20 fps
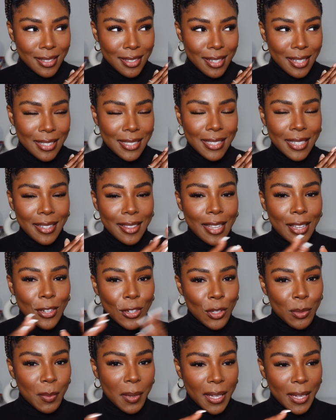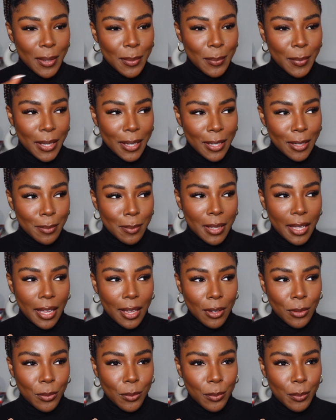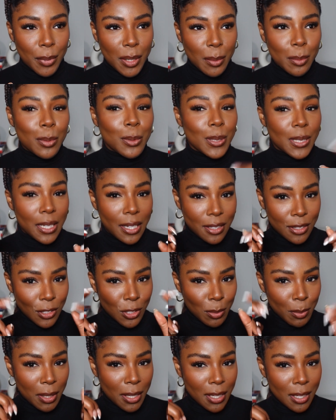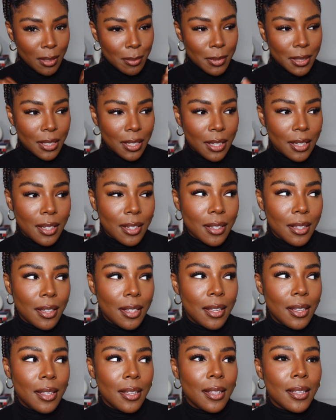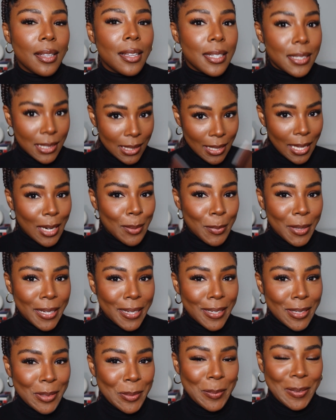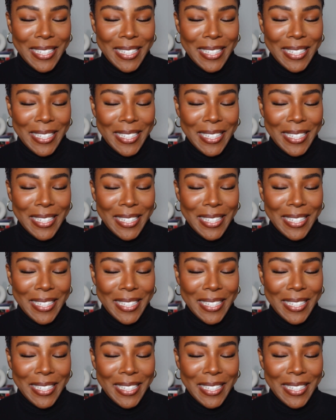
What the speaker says: It's like that no makeup makeup that people say is no makeup, but like it's a lot of makeup.